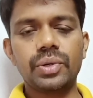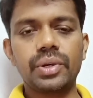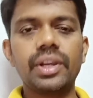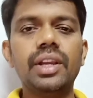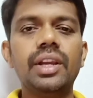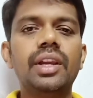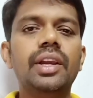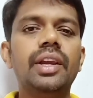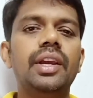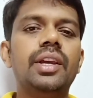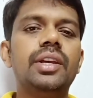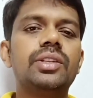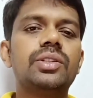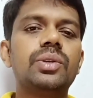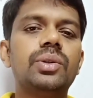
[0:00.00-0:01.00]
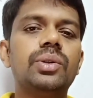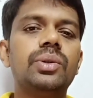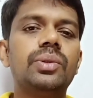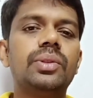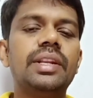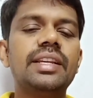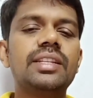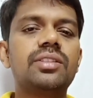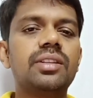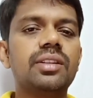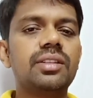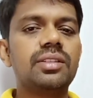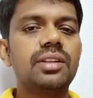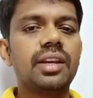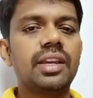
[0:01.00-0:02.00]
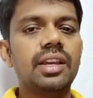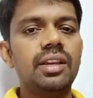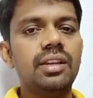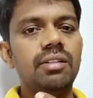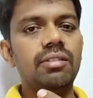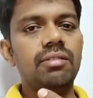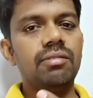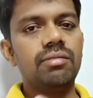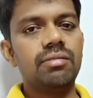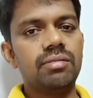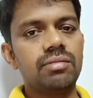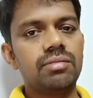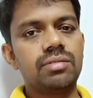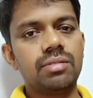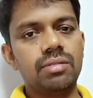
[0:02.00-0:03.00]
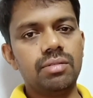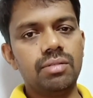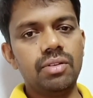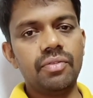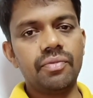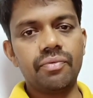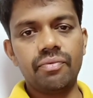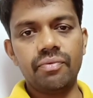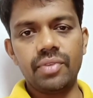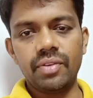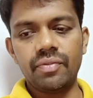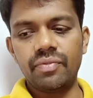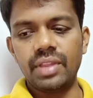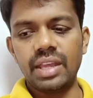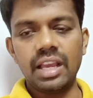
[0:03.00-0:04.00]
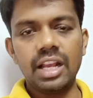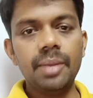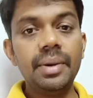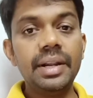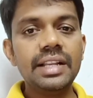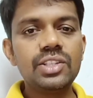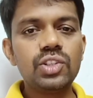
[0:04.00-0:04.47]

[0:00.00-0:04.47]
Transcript: Okay, so the next thing is like a, so if if the element is